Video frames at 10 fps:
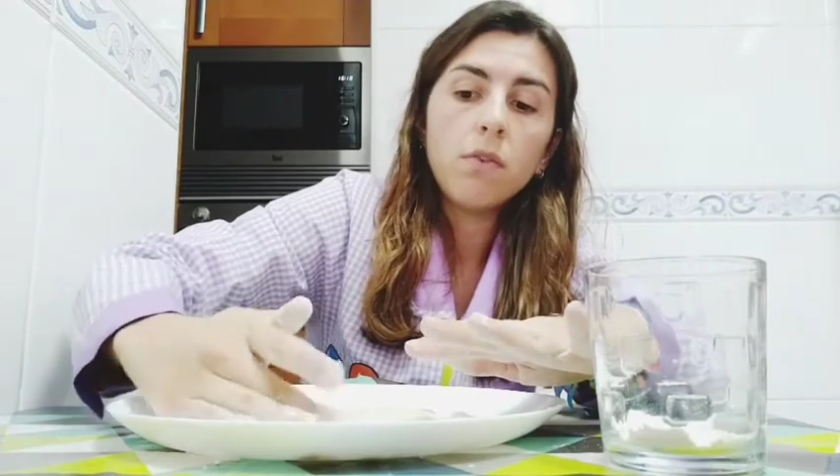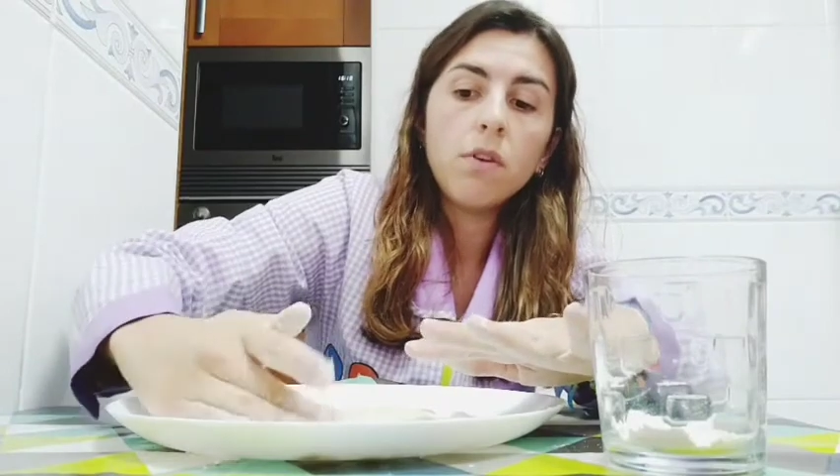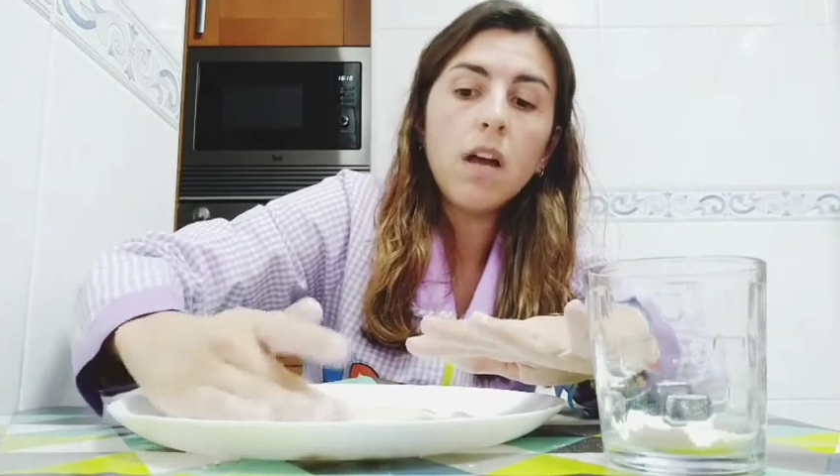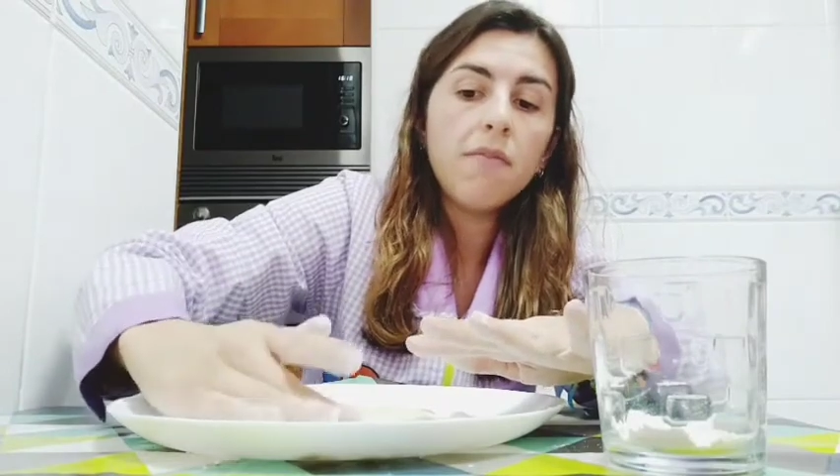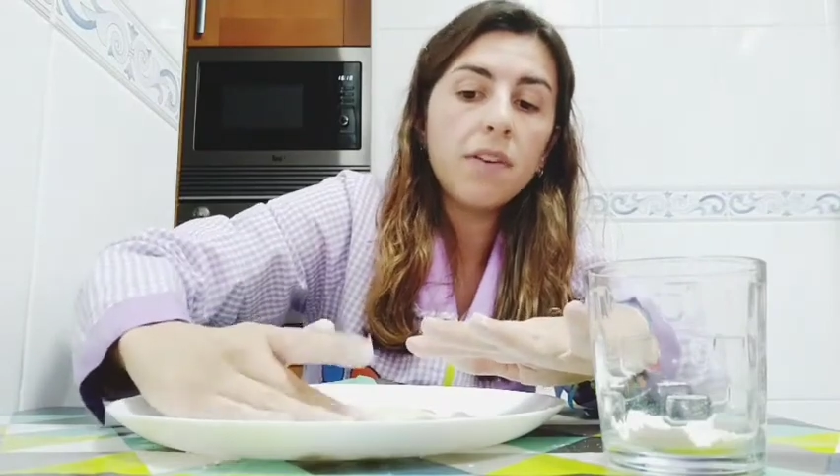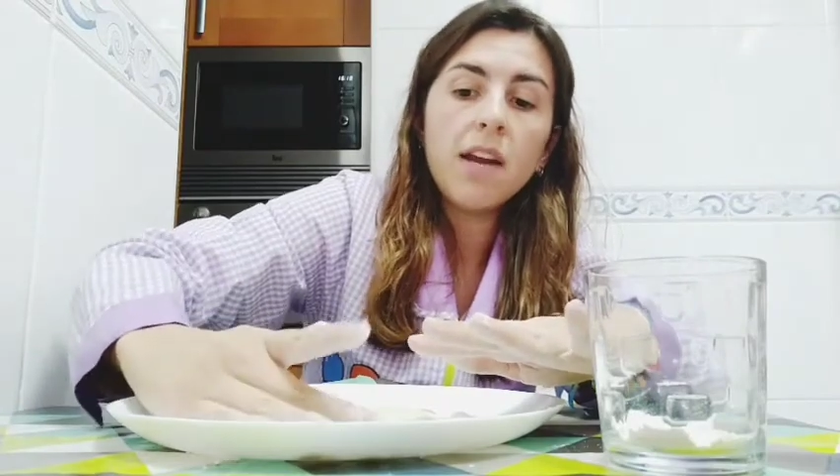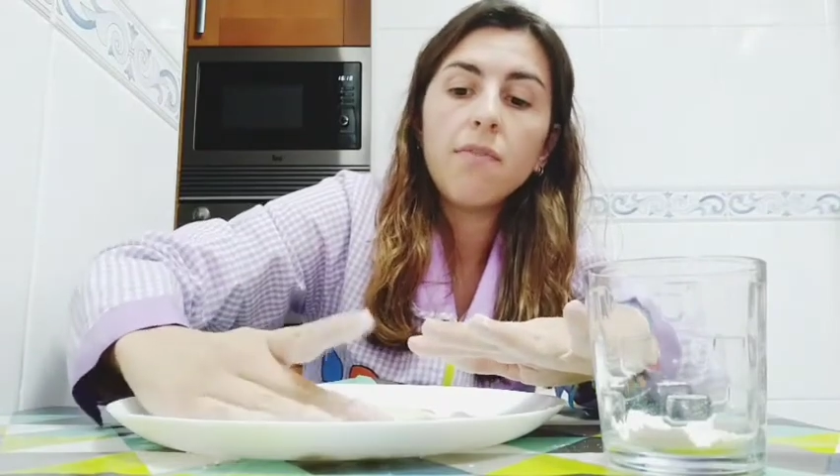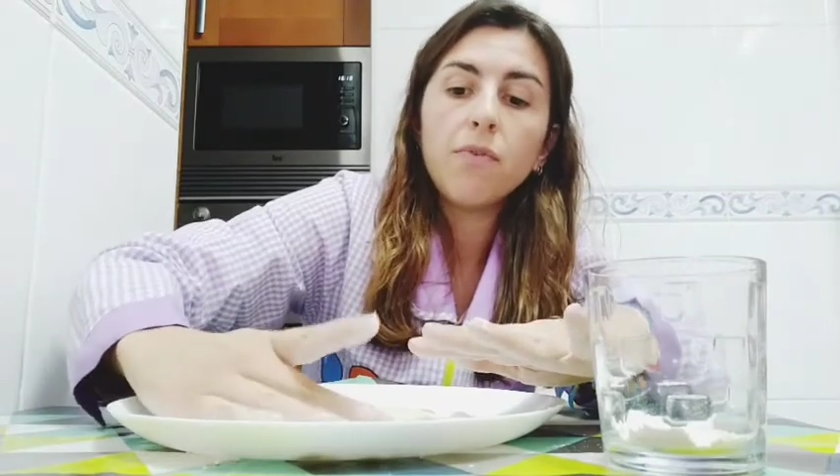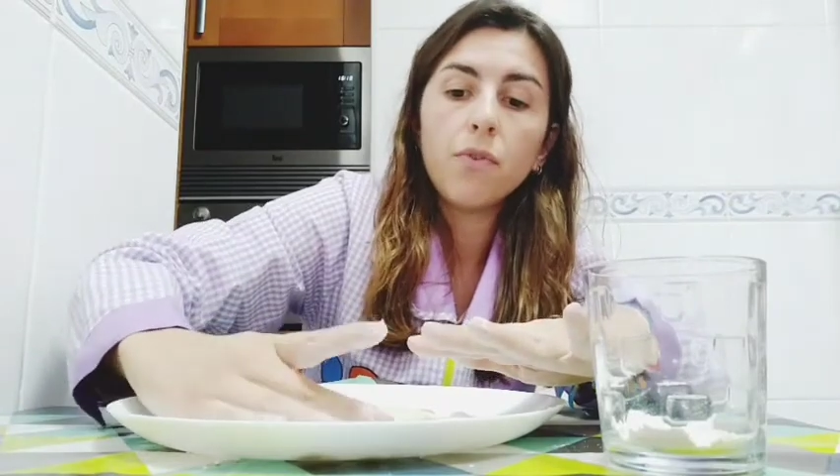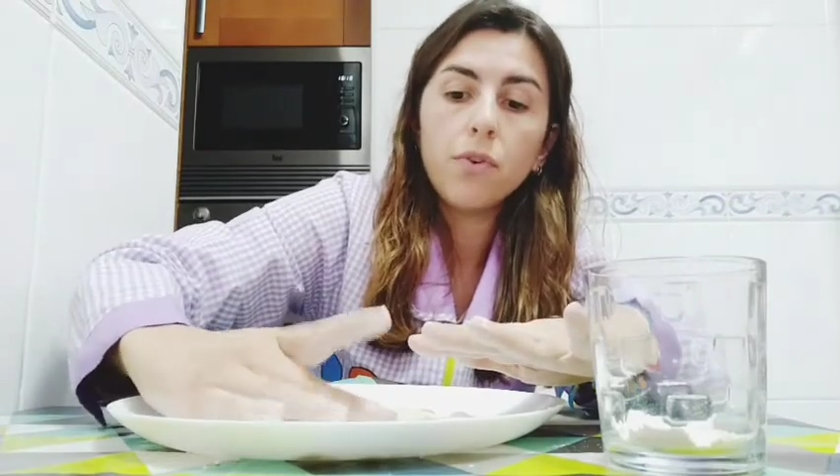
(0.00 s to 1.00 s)
don't have a
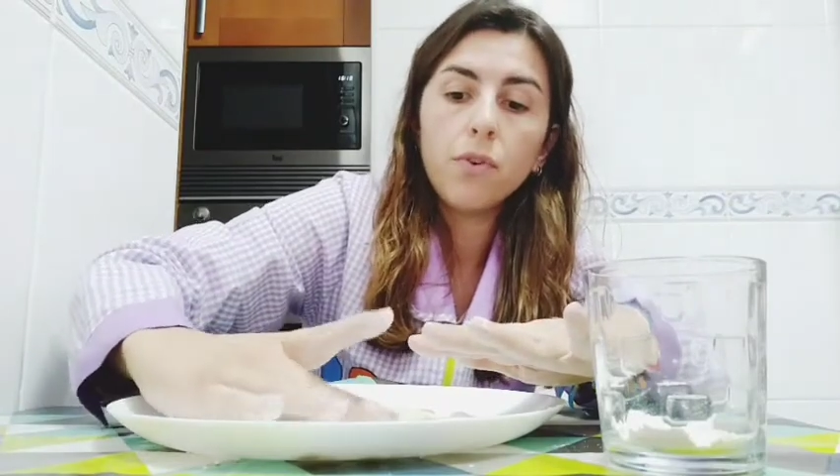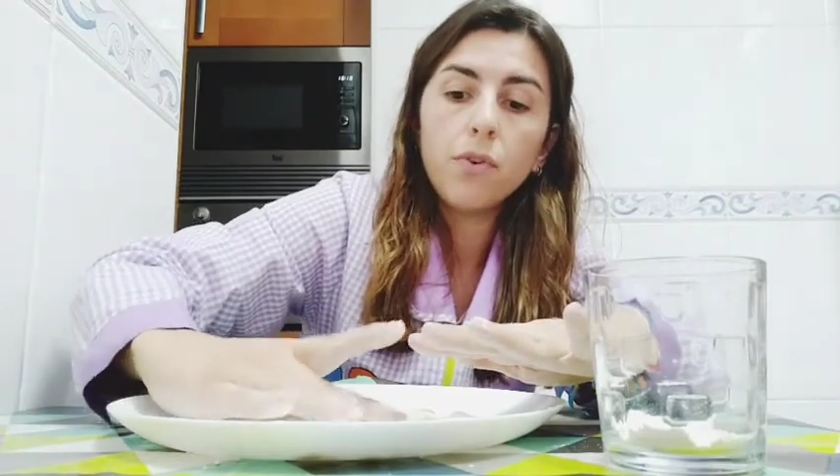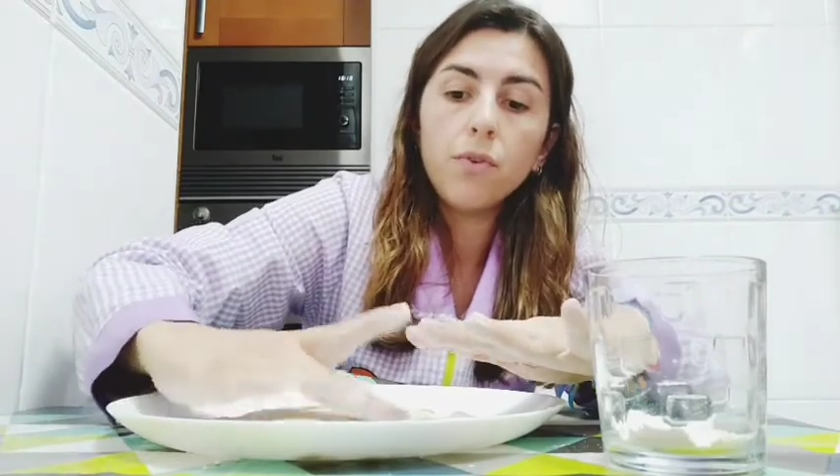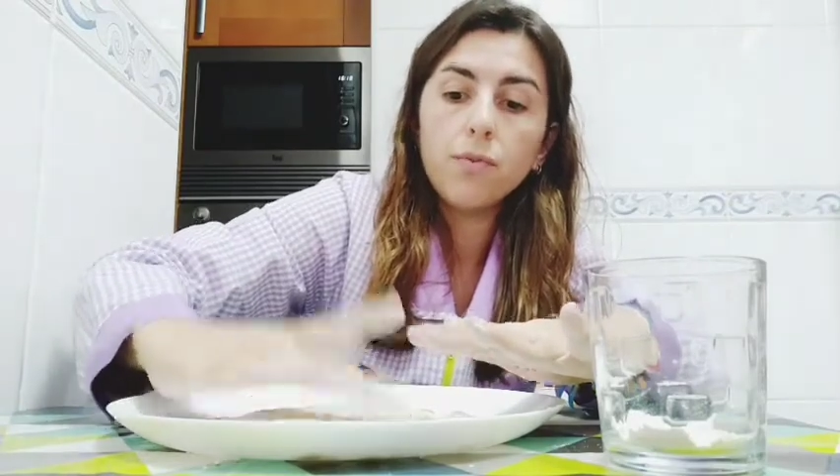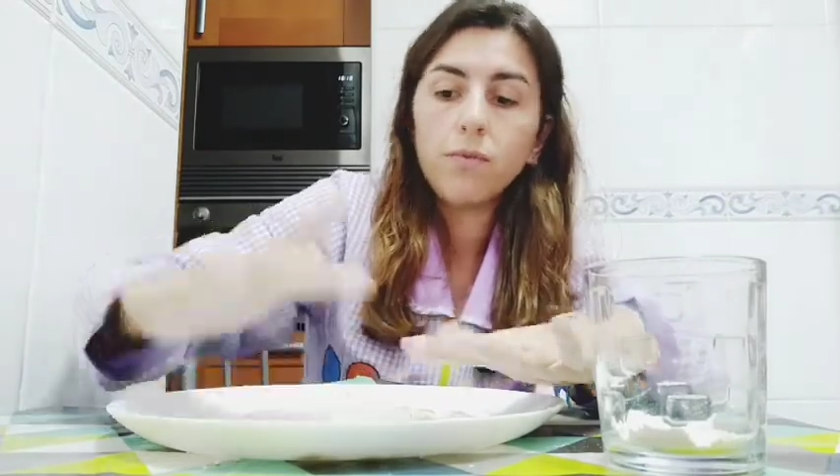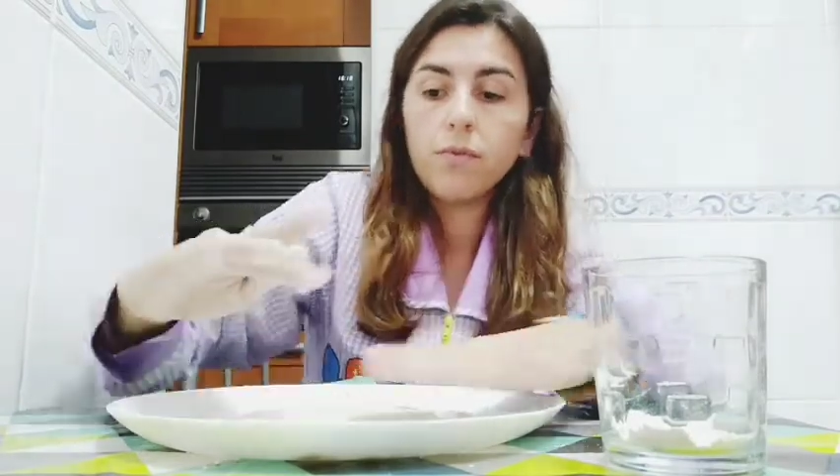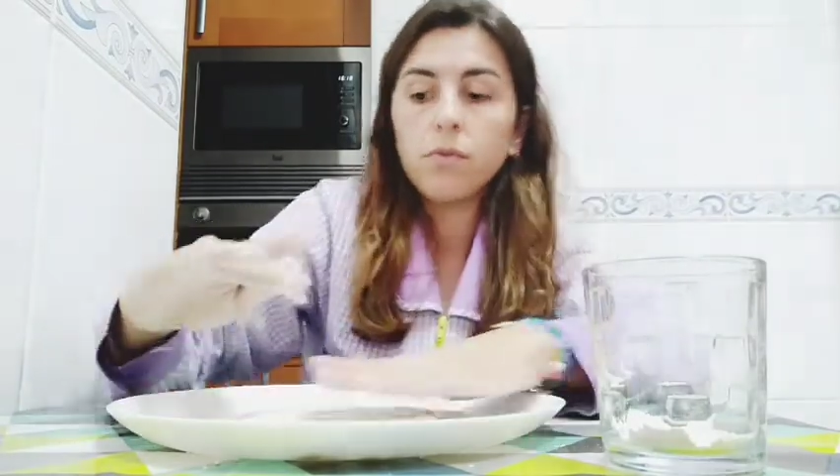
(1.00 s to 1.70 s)
knife for you,